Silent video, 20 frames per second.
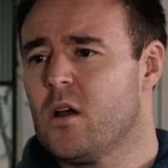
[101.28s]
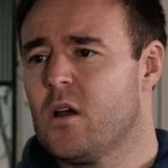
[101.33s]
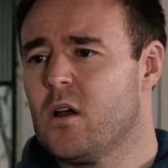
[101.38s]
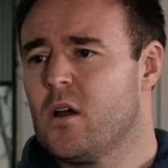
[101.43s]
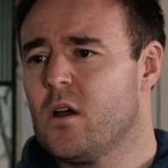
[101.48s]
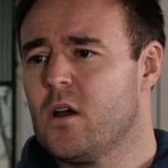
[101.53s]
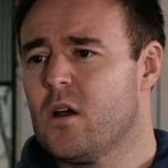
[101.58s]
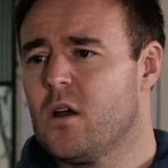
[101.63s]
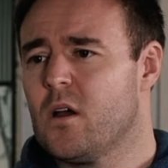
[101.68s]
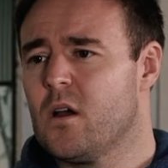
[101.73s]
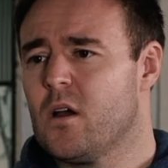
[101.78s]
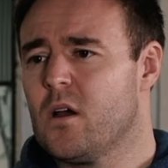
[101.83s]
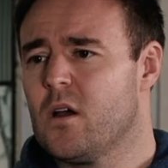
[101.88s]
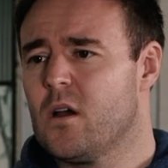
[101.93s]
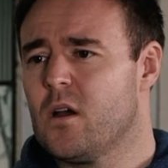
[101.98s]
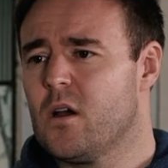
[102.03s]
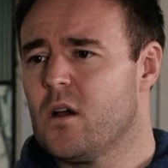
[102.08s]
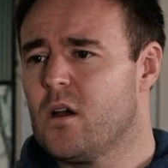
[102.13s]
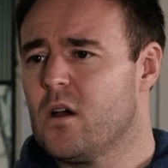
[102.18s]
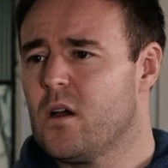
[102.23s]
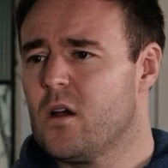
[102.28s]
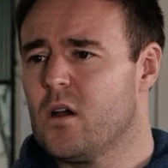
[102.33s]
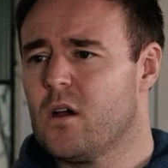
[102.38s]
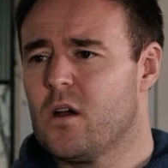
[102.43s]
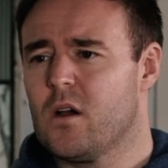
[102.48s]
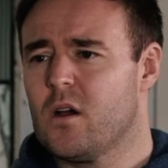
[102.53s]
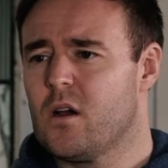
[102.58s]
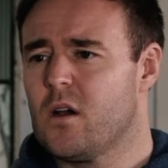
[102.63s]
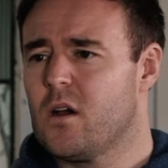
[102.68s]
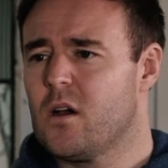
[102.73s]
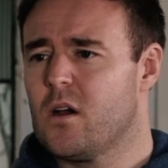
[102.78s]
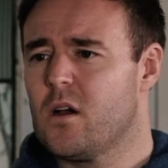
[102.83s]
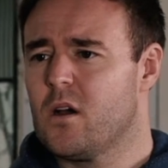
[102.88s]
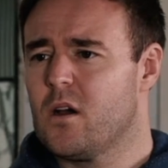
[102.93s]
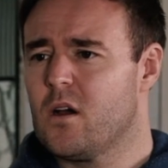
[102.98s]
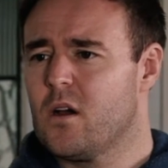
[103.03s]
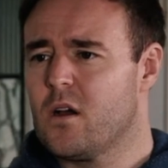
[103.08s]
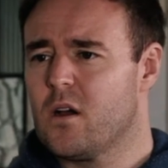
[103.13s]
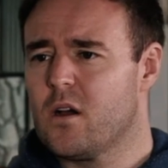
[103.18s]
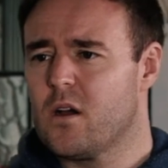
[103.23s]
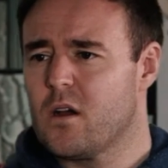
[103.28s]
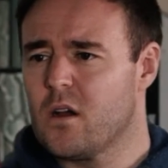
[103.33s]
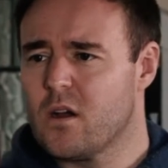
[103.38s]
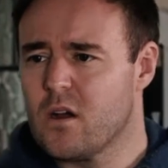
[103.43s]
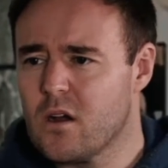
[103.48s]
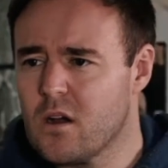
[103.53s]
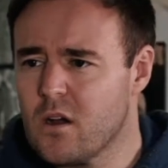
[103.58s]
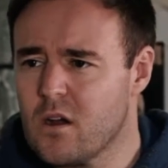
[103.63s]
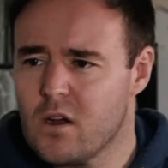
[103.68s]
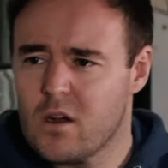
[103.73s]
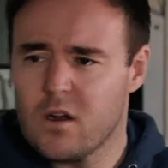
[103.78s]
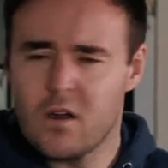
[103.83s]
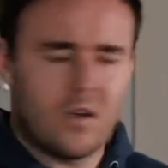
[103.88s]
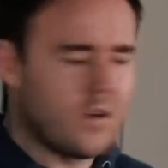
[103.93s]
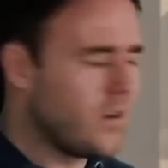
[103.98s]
(silence)